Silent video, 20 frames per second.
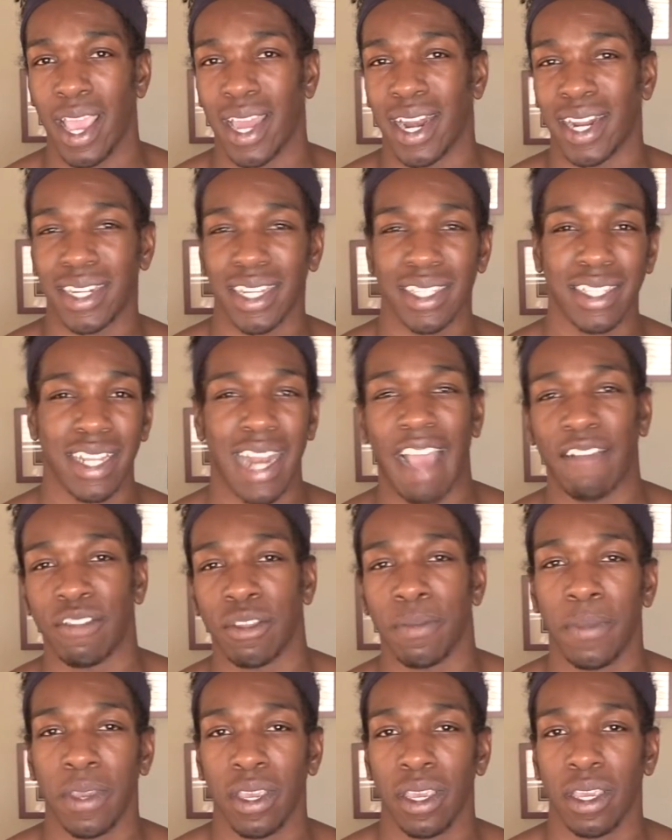and it doesn't have
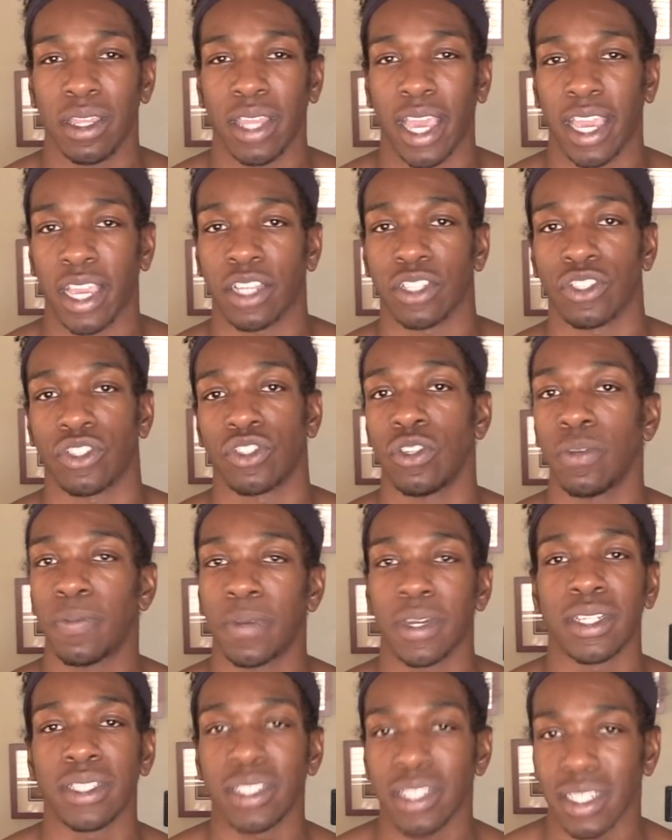to be like
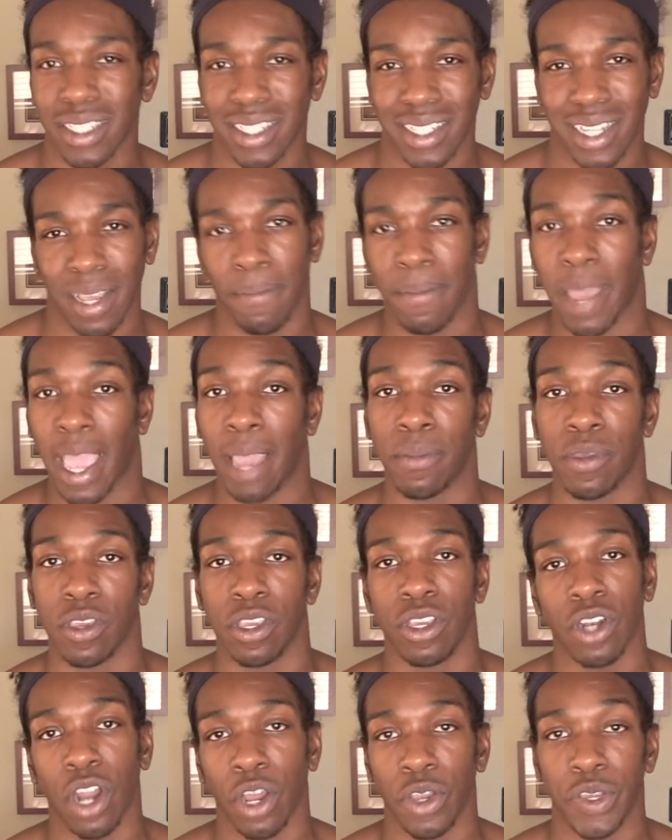super consistent. Maybe,
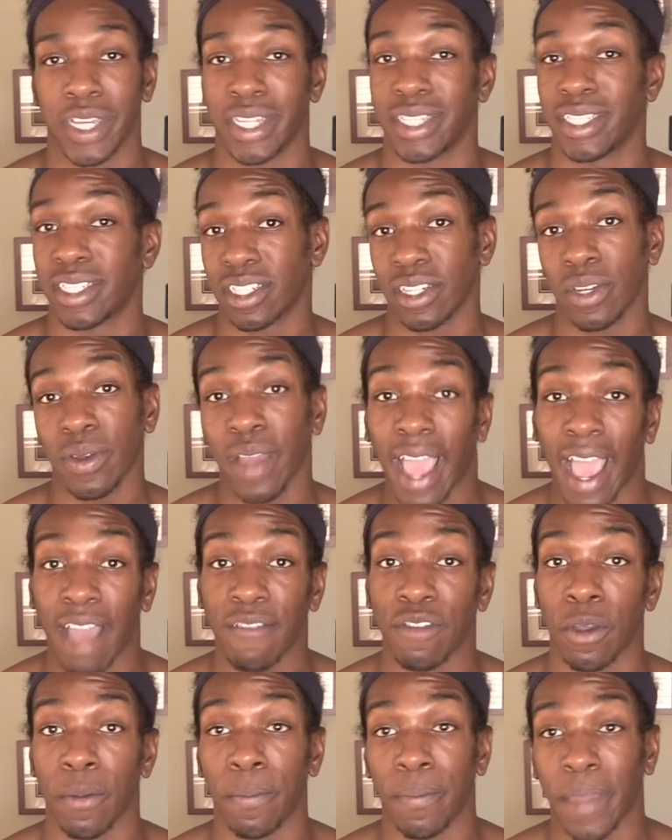you know, you can still
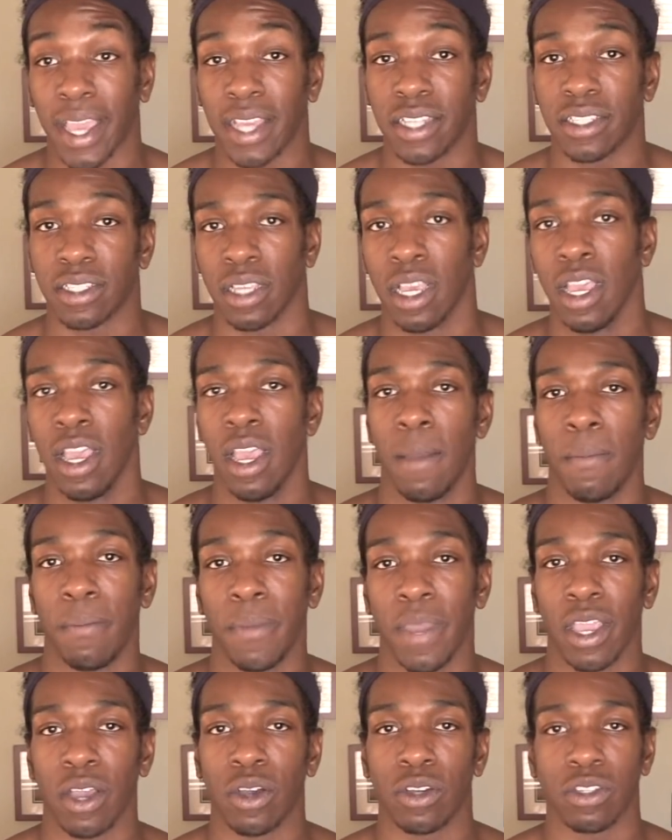have your base
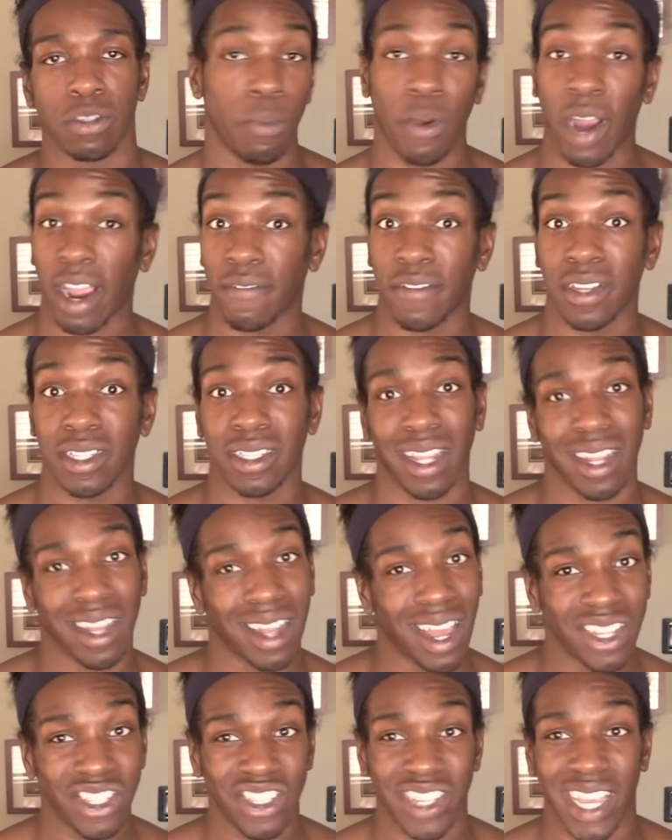meals, breakfast,
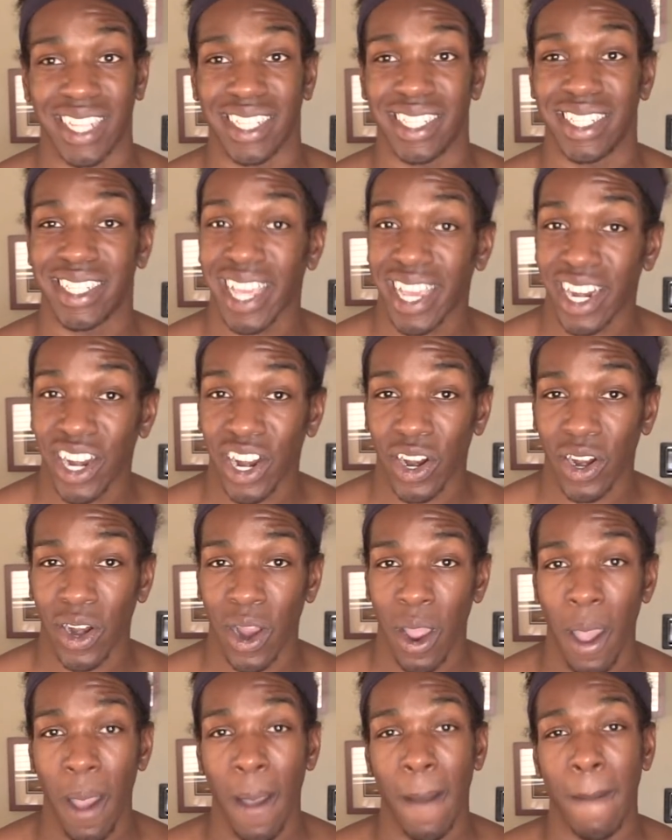lunch, and
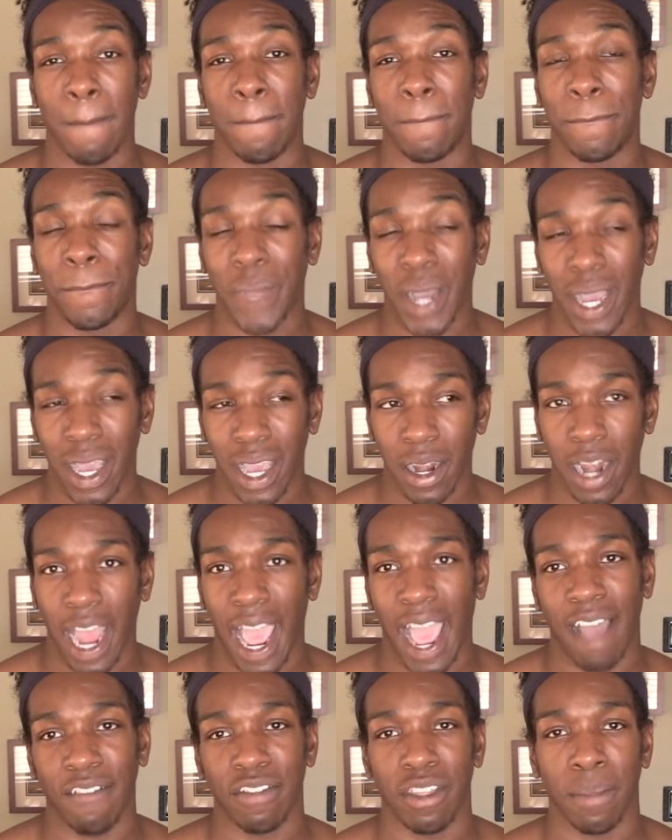dinner, but
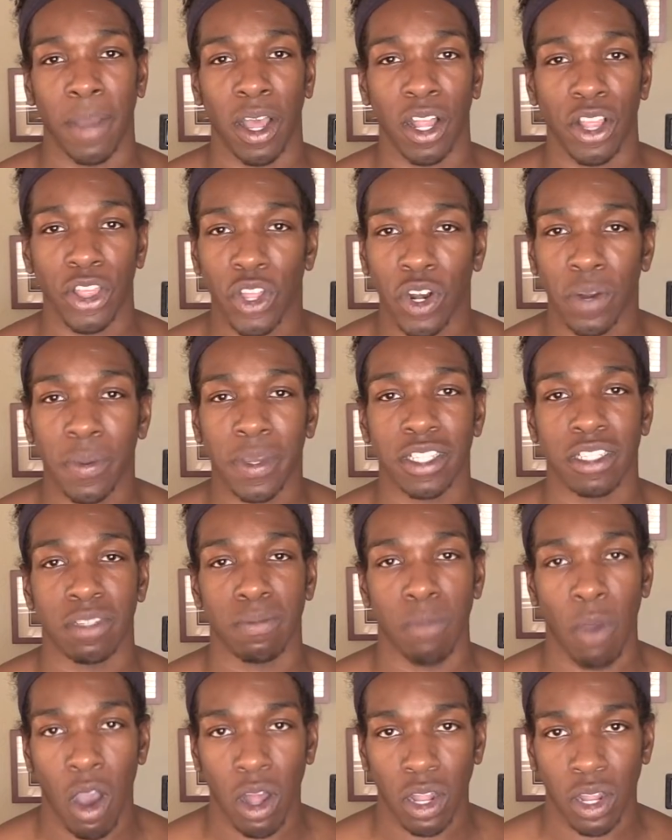have them a little bit
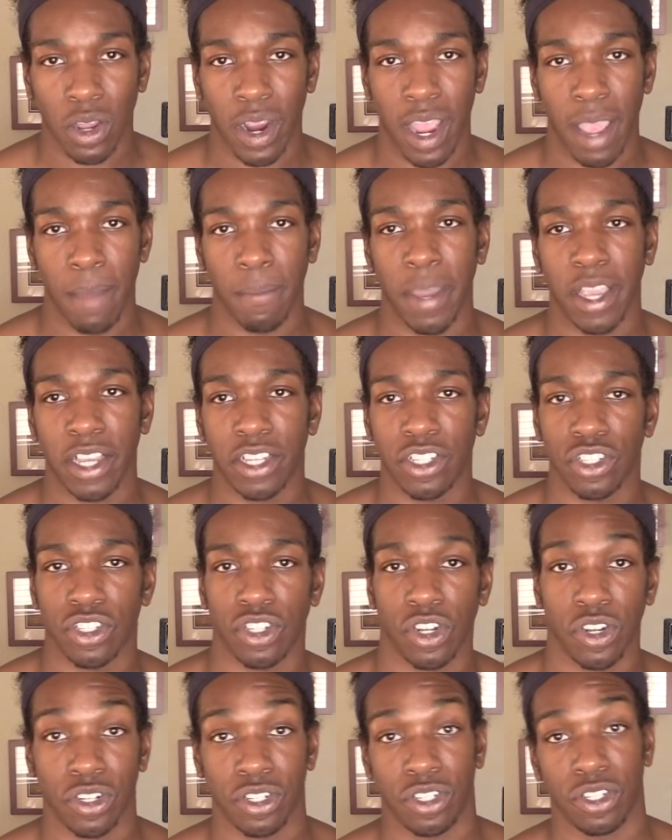smaller and make
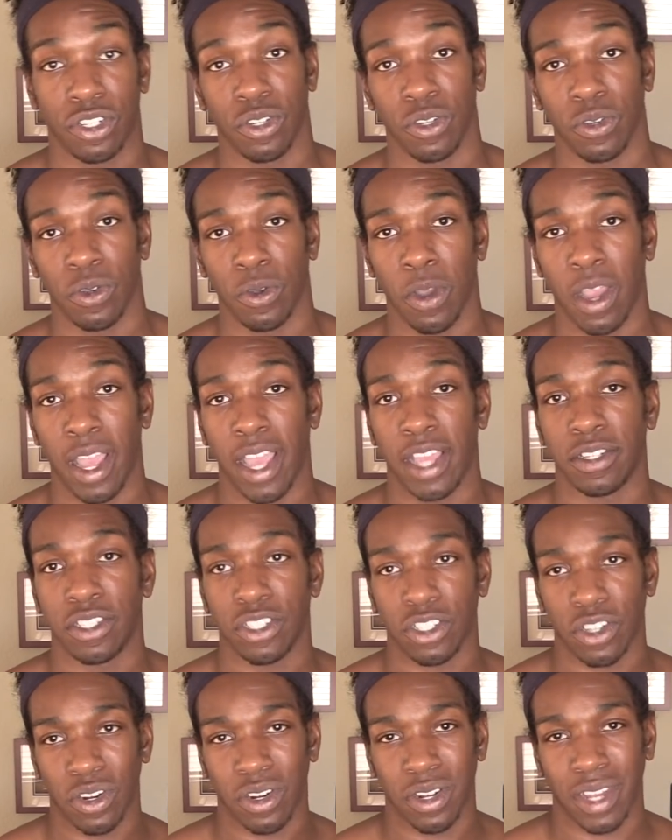sure to
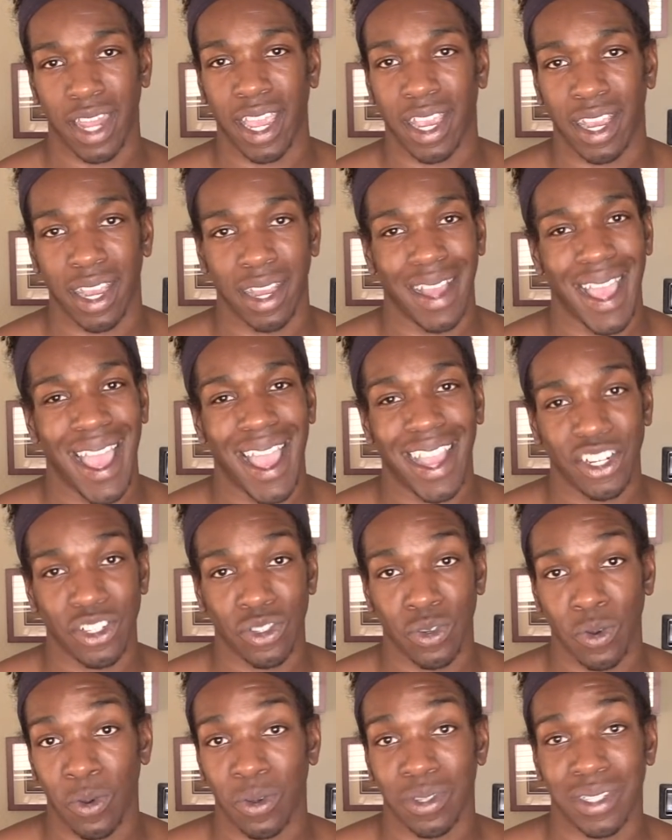insert like
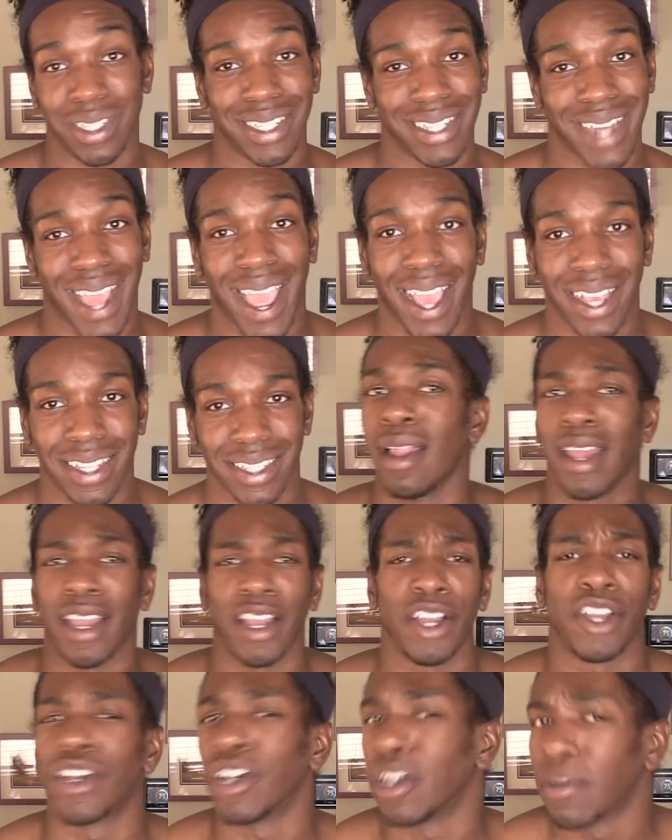actual snacks.
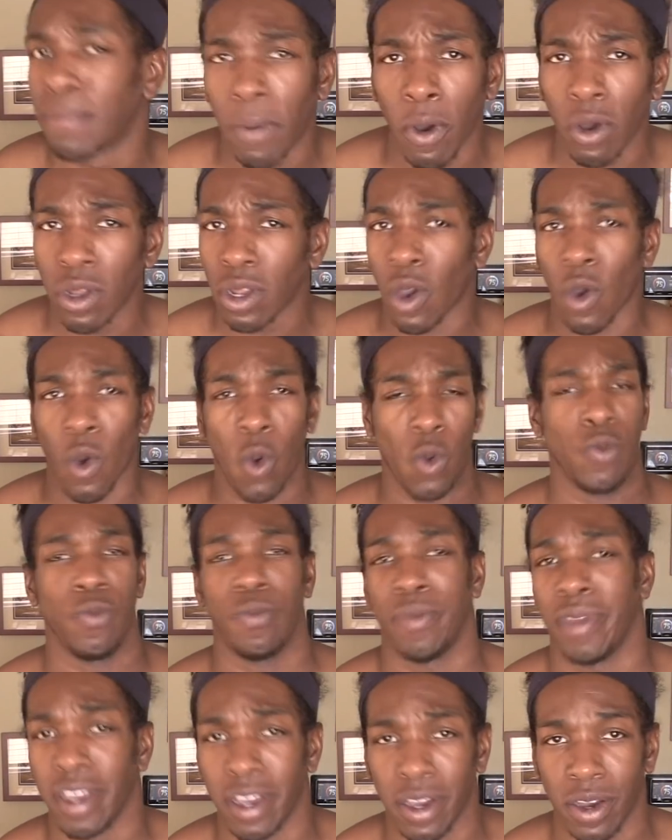Like a good bowl of
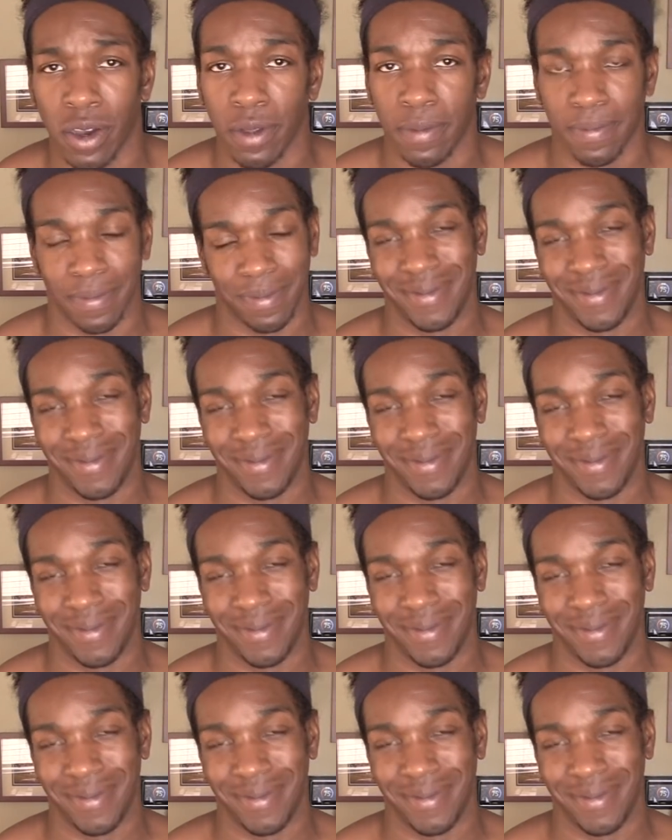oatmeal